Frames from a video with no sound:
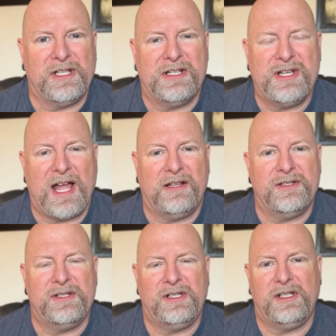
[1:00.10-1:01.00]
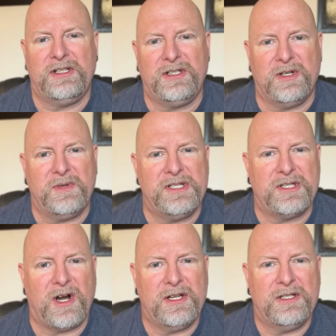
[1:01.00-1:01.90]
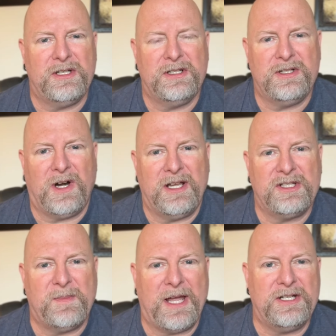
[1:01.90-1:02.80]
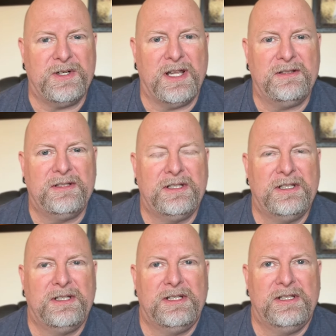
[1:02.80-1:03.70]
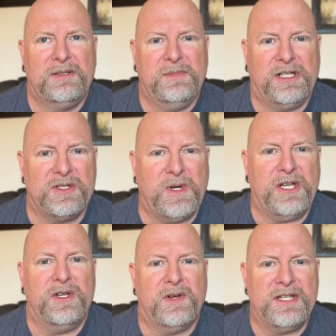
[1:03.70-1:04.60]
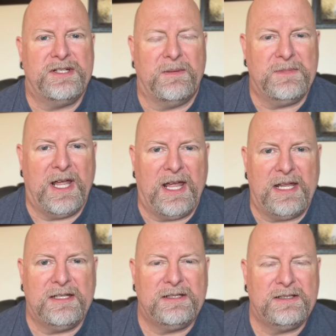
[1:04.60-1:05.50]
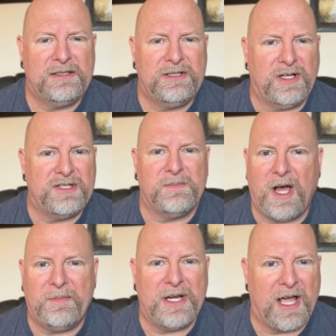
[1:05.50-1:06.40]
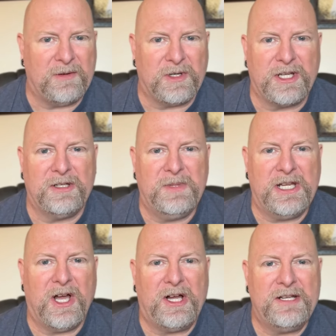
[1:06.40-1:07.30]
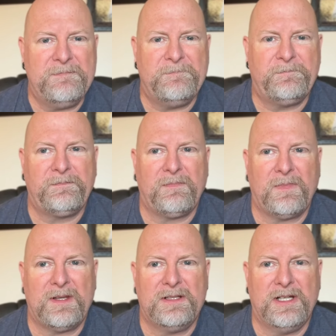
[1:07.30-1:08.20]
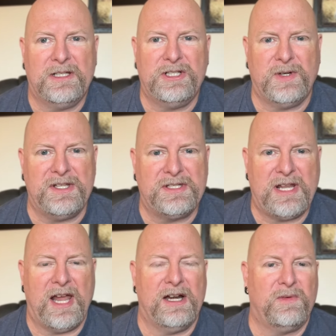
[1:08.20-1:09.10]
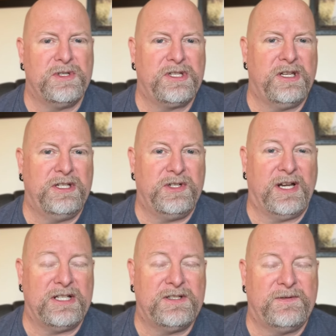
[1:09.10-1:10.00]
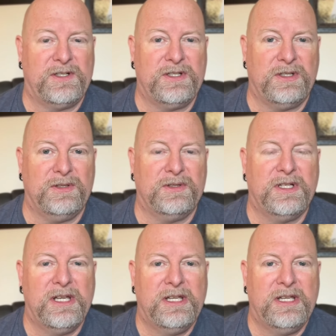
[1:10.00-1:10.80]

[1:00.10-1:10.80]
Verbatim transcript: and a challenge. You know, we started drawings by Trent because we knew at some day Trent's mom and I were going to be gone. Uh, Trent's care was going to transfer to